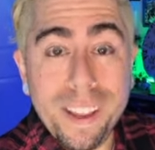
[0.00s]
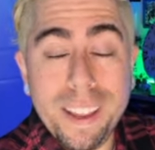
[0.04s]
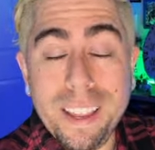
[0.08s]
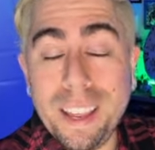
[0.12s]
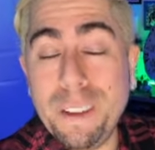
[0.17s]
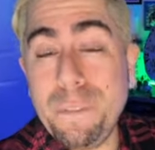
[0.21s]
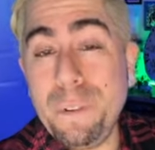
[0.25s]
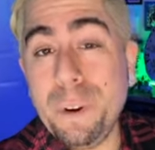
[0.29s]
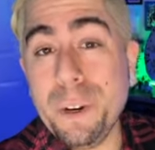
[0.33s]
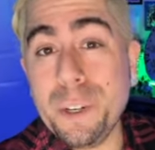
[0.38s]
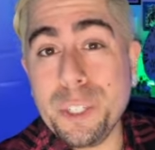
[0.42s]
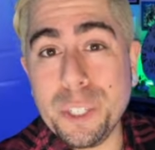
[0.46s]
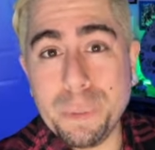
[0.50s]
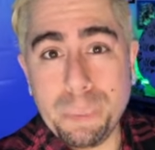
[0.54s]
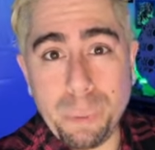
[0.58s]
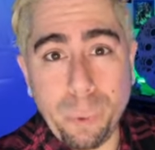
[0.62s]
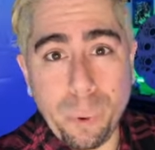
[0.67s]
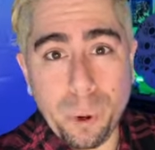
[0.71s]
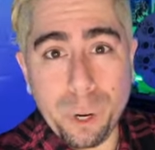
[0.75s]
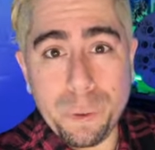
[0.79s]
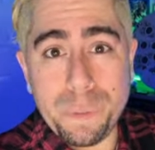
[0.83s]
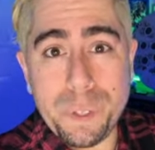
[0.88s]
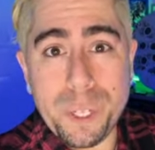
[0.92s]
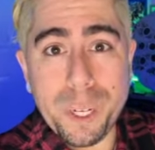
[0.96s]
if you're
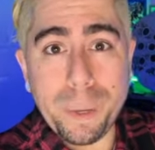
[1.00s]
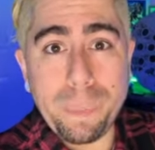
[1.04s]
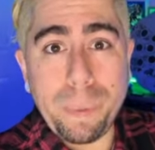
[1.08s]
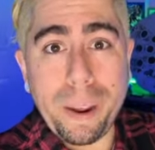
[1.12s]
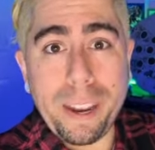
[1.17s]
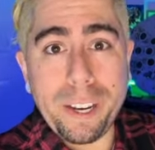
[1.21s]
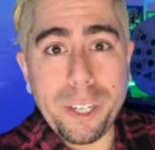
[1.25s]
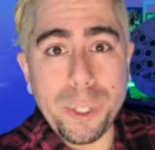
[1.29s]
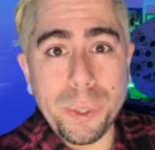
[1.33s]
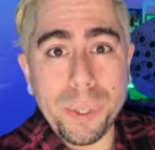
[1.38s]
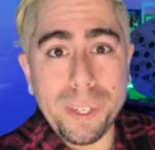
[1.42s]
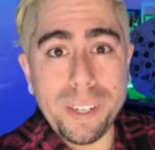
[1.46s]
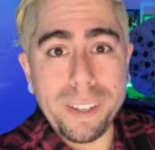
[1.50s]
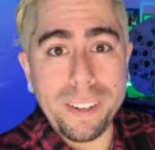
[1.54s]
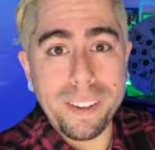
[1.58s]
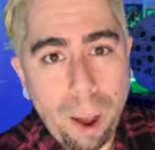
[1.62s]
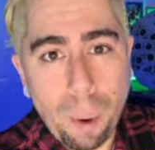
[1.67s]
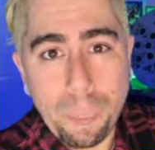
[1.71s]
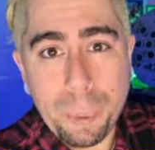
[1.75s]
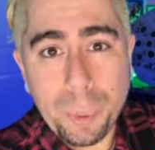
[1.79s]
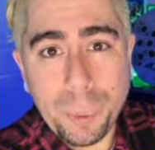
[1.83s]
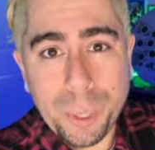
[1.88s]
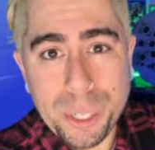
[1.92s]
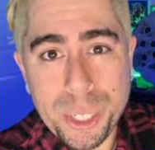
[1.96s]
supportive to your patron, I'll
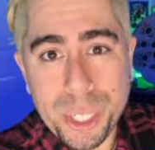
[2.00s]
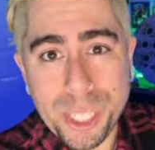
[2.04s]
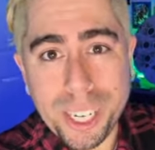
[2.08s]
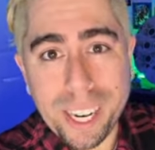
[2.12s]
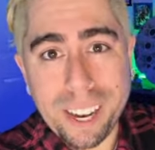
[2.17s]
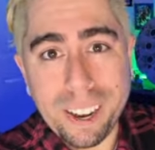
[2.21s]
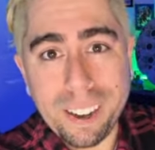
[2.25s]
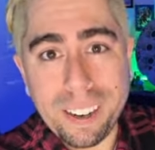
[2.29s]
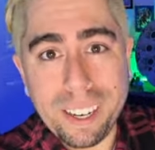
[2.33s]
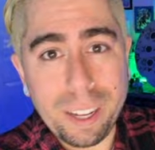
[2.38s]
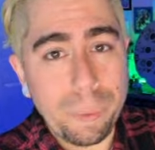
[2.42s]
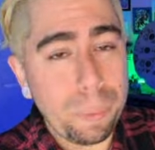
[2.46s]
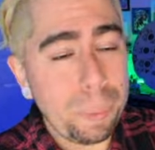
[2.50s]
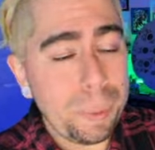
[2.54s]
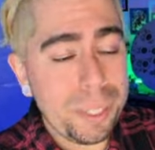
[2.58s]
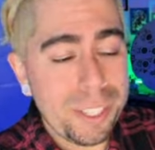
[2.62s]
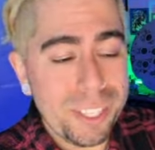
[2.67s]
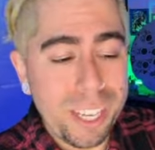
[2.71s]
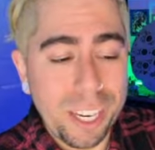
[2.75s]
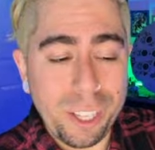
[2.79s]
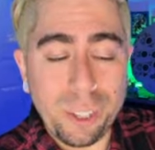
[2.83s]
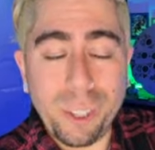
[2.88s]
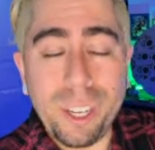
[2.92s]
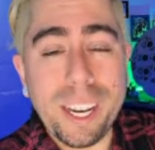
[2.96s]
be reaching out and I'll be
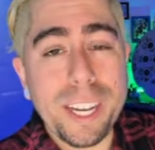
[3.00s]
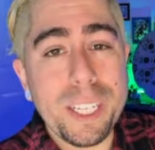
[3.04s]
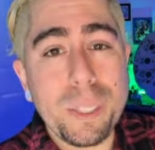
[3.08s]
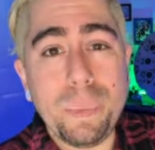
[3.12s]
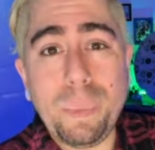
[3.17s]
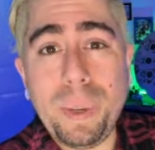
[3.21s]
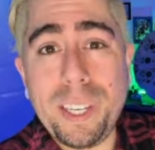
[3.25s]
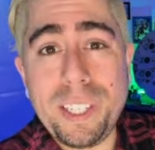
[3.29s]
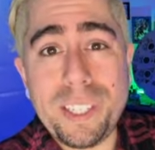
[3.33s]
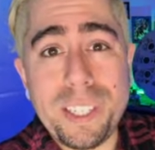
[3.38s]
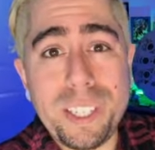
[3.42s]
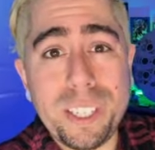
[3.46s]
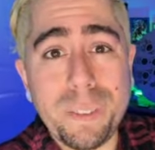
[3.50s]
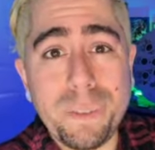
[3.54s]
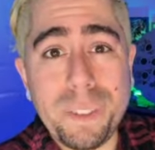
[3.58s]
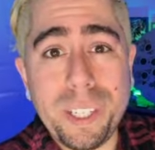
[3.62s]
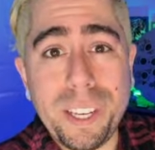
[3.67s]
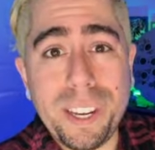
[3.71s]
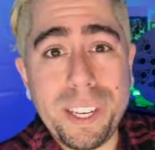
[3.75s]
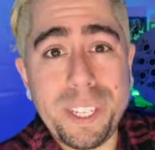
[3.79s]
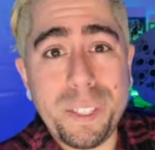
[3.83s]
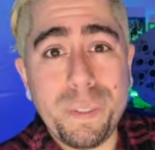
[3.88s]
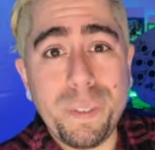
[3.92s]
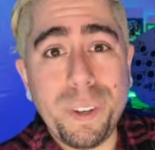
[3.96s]
sending you guys pieces of
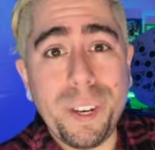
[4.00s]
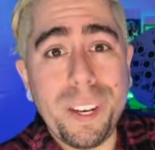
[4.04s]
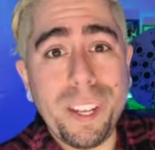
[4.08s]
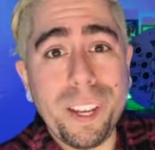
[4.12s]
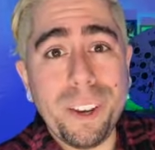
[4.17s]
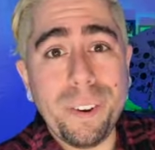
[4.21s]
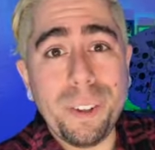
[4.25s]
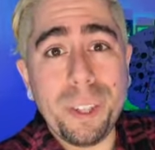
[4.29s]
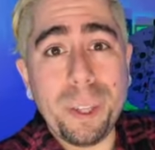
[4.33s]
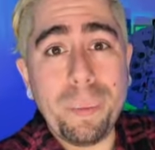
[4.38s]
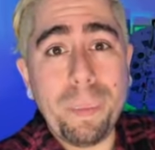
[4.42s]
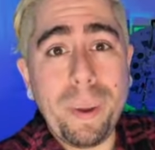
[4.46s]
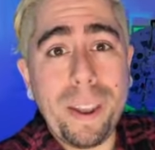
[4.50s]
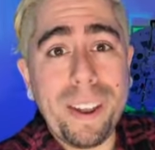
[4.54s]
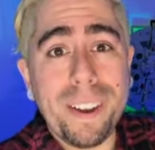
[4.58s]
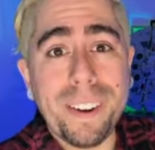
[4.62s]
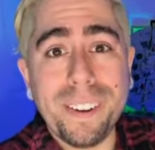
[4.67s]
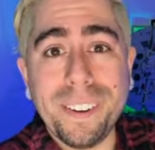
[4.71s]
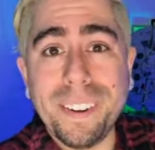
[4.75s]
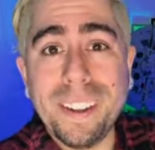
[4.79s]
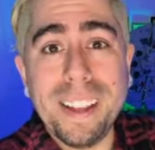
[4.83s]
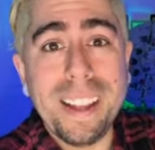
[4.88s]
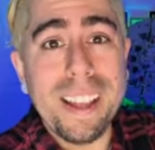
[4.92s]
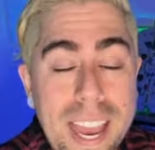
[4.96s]
today's video in the mail.